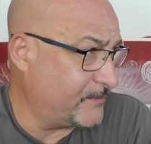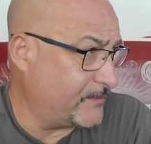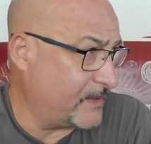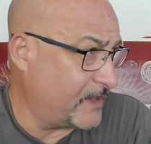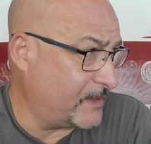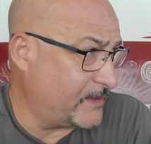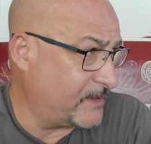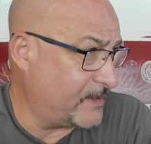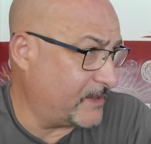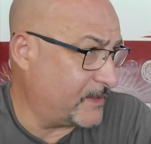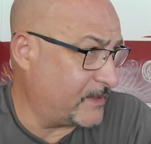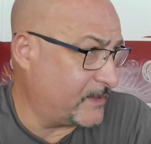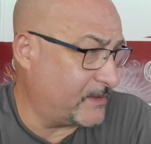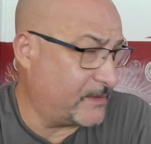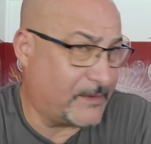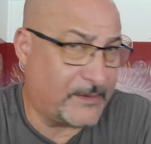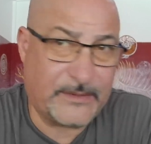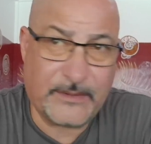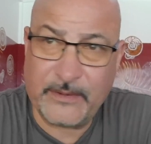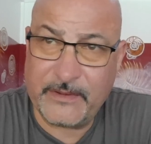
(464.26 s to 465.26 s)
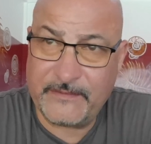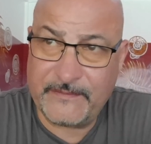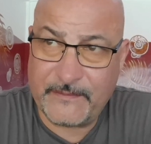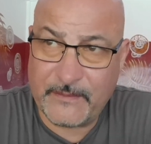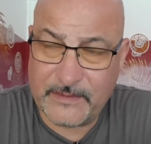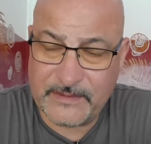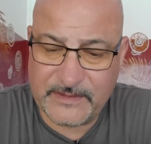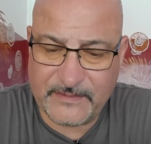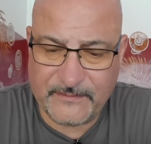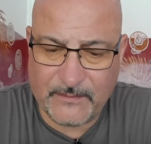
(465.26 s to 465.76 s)
at the
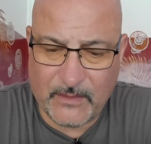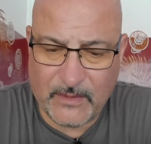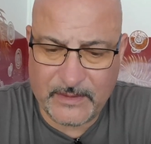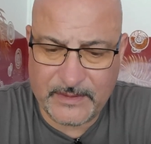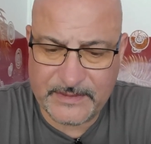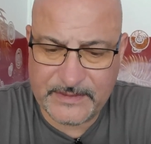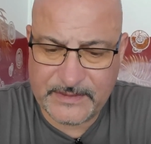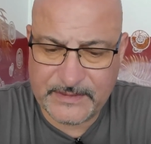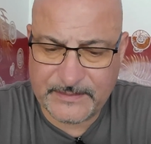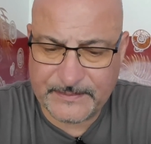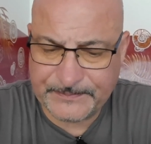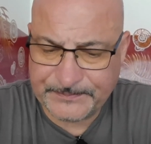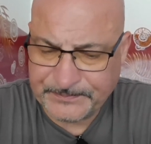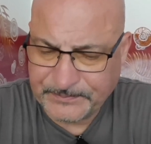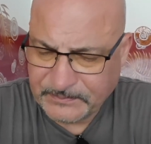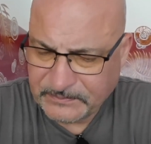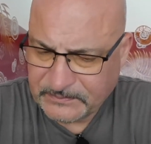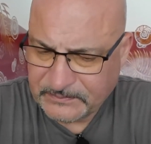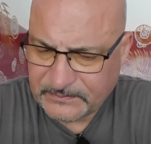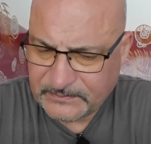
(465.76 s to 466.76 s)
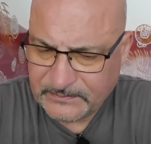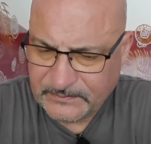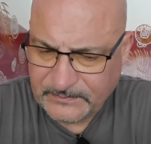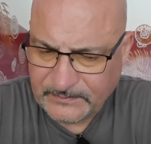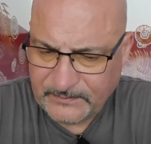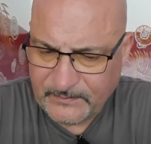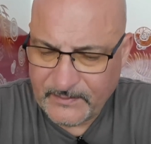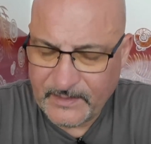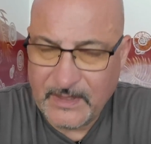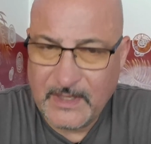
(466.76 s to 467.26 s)
31st of August.
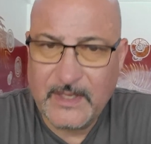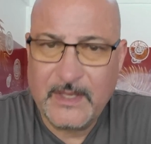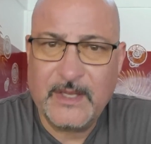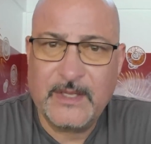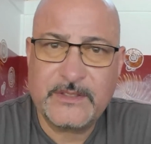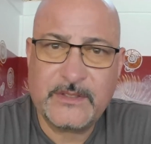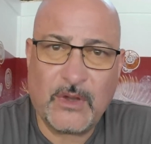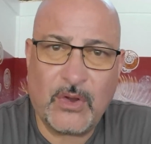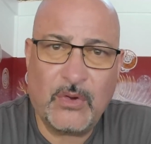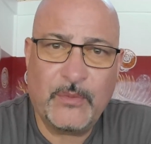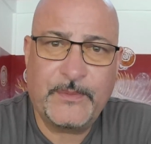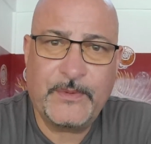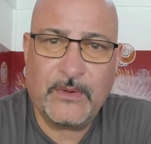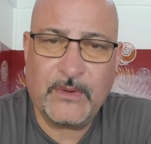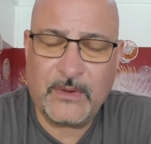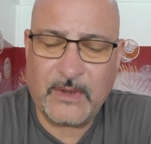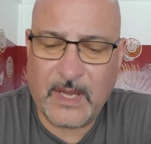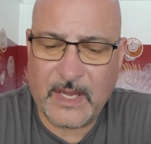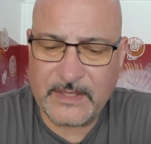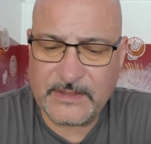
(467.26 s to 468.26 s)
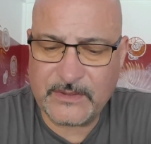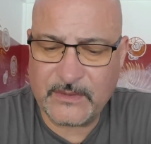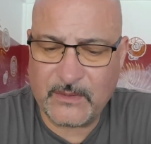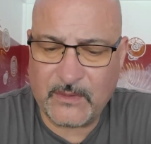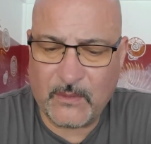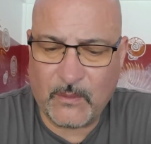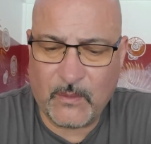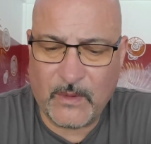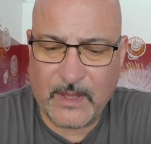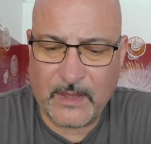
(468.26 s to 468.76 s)
So I hope you all guys are
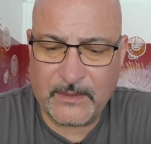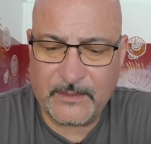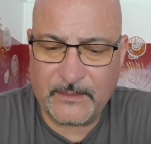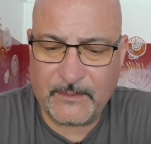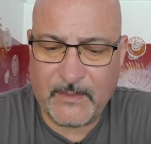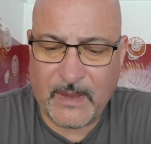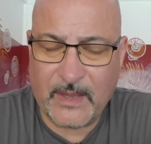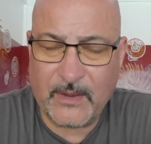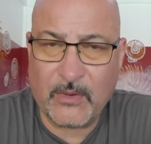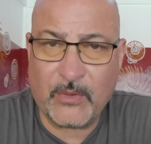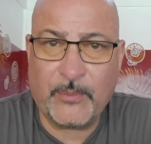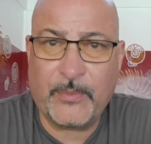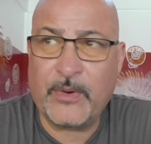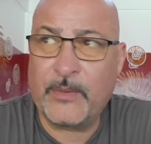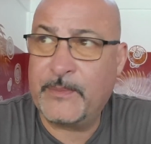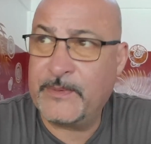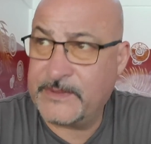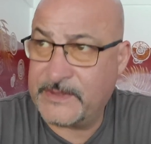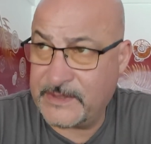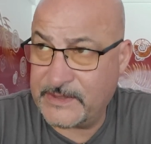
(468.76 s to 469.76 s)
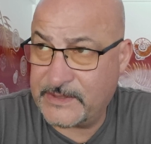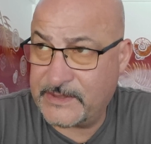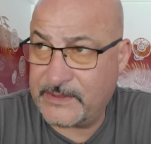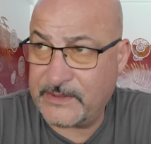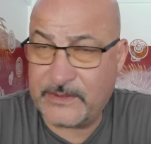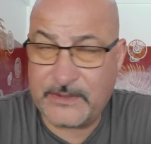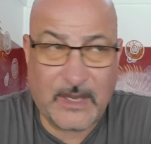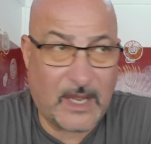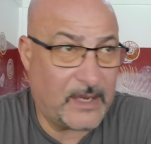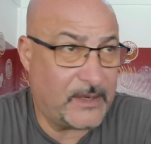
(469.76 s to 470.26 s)
well. My whole purpose is
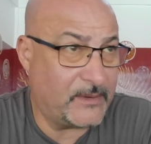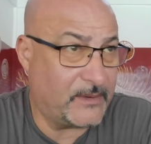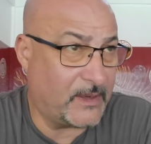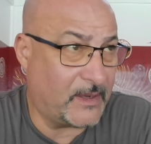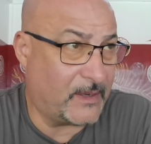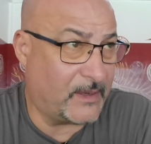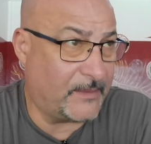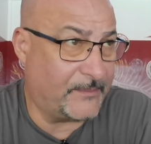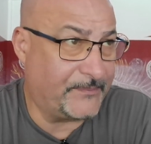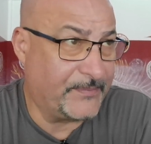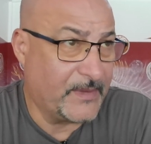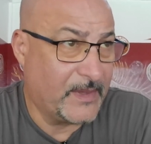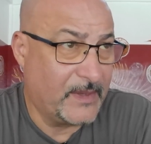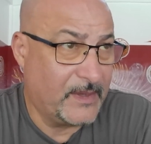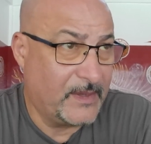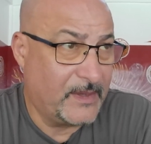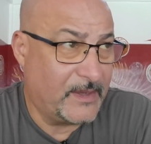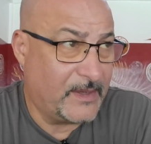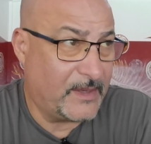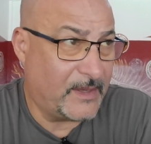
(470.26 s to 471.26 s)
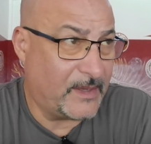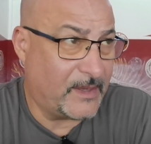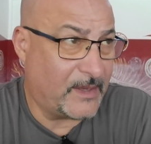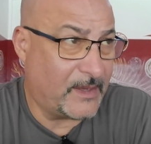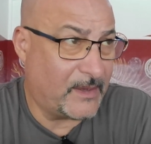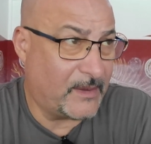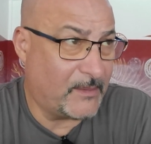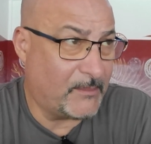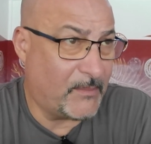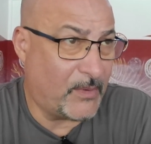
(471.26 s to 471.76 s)
to try to
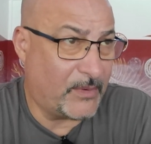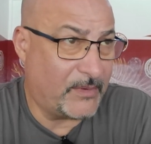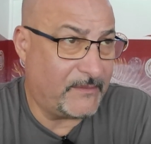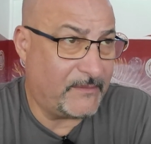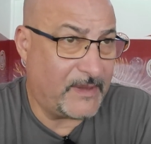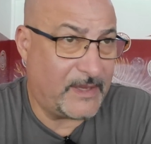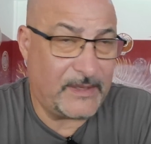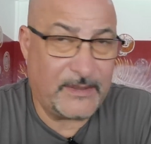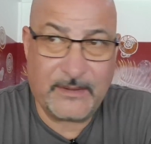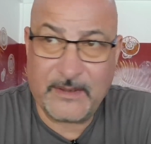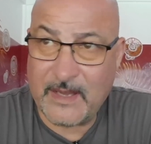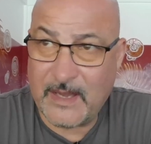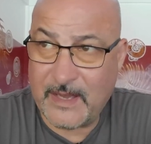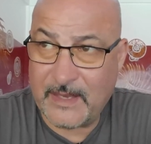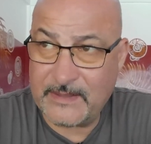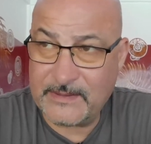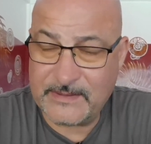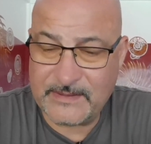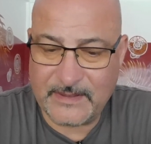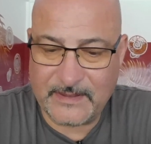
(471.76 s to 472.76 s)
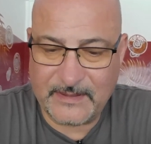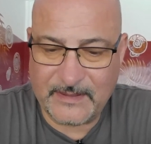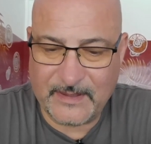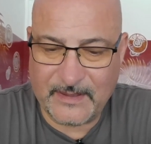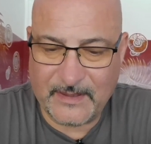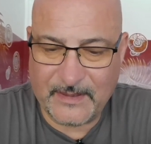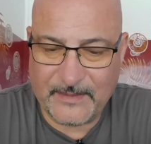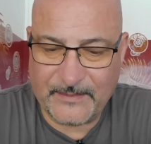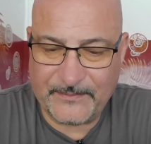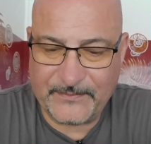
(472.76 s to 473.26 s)
motivate you guys and
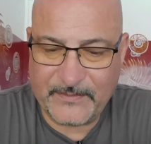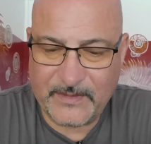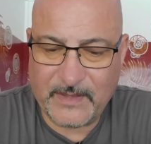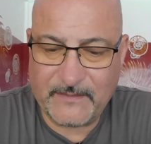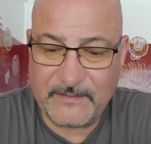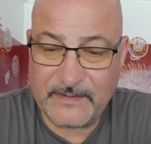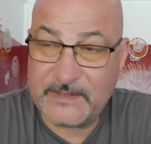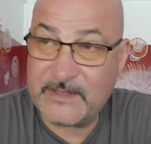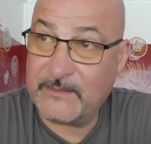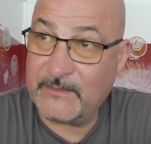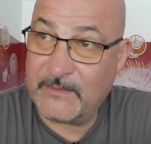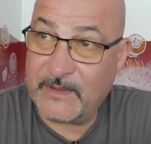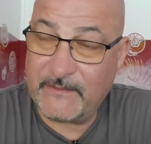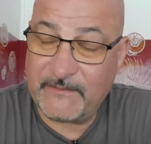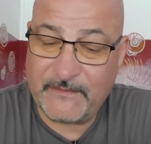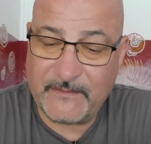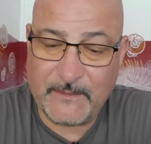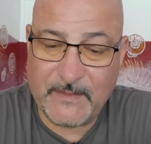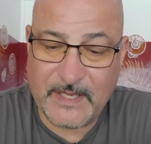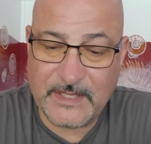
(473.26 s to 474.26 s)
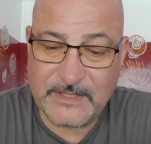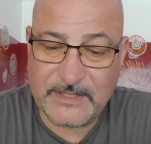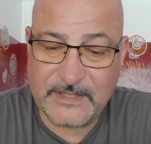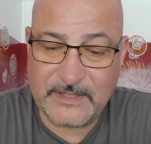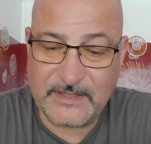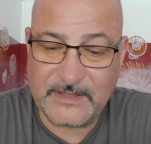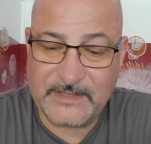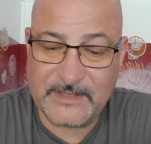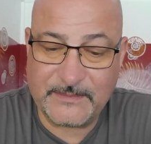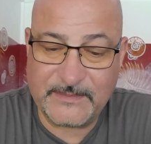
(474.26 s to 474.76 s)
give you some
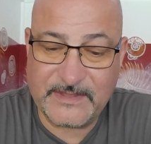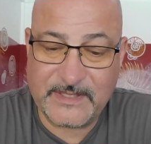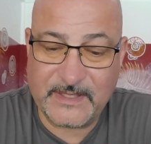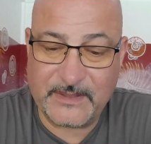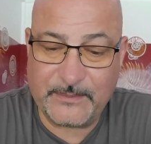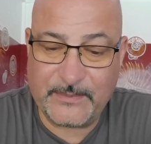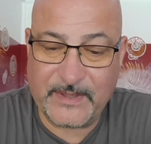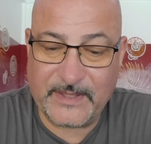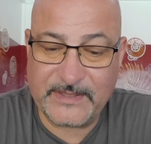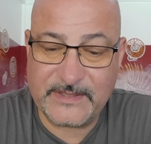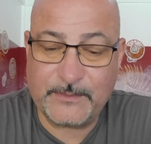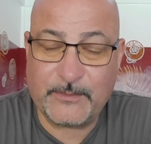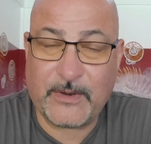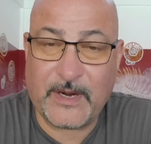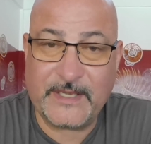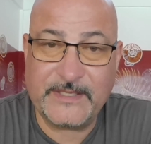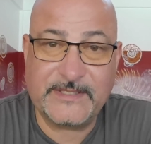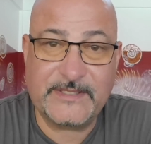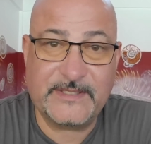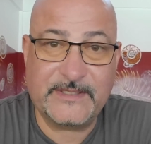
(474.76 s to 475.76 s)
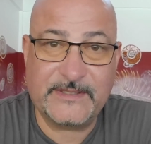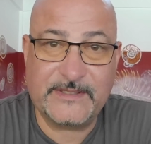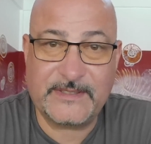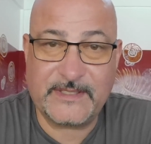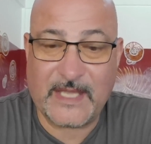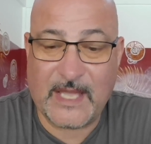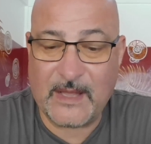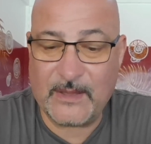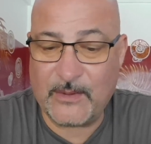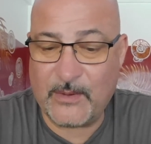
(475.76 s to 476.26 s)
information, some tidbits, prices,
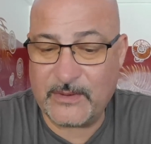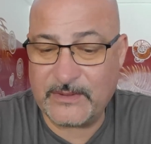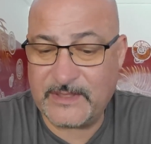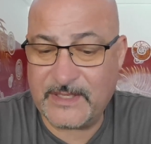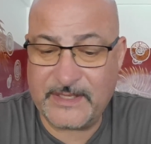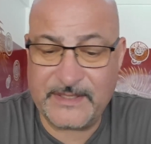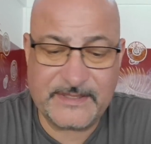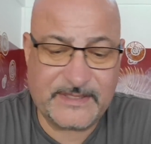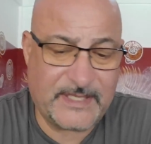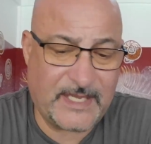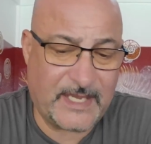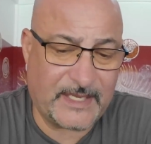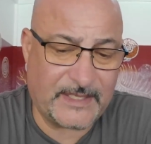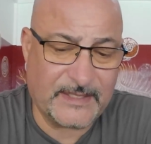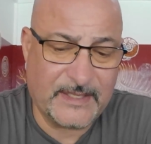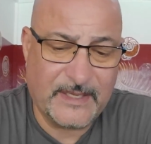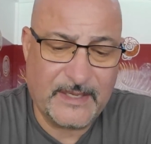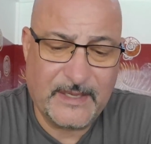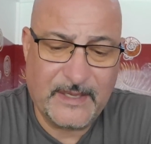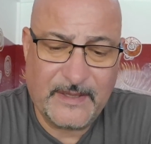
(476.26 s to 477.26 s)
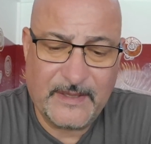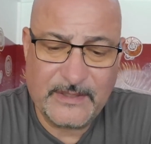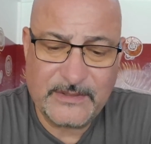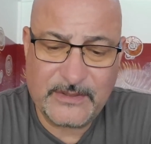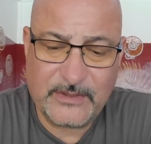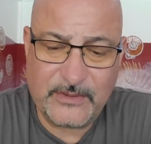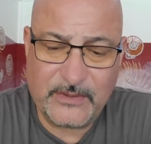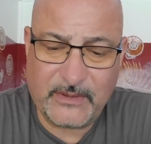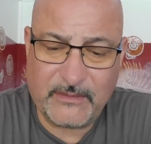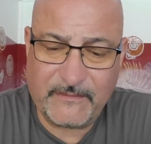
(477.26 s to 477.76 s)
how long things take,
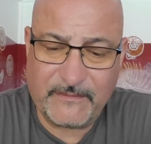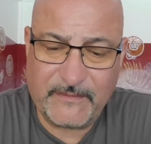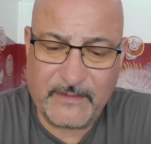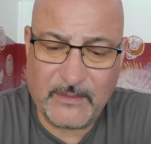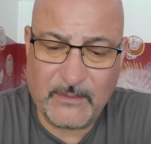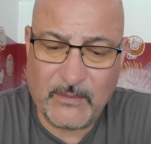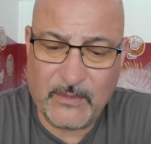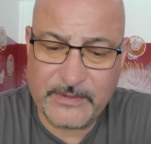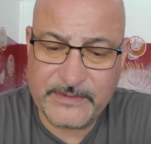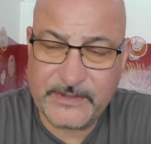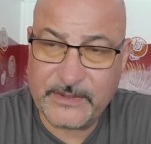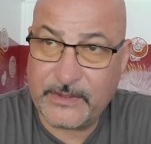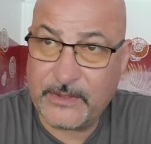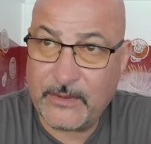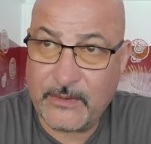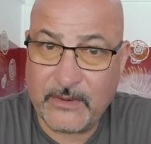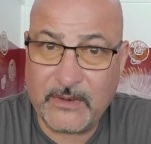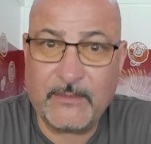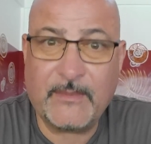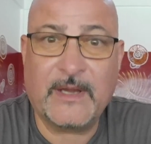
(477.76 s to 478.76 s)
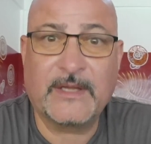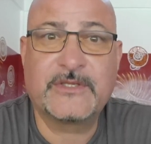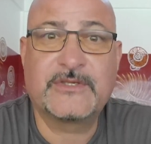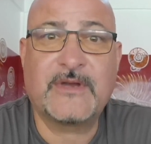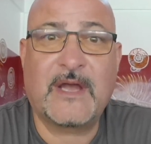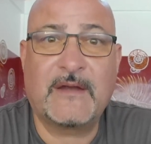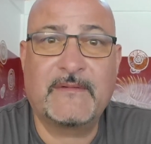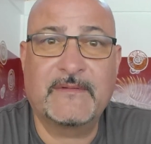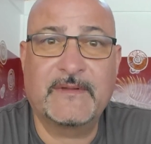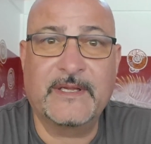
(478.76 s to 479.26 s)
so you could feel more secure about
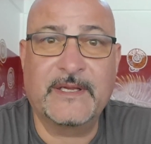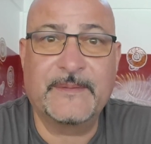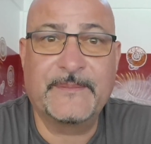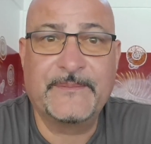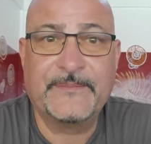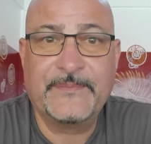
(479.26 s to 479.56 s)
traveling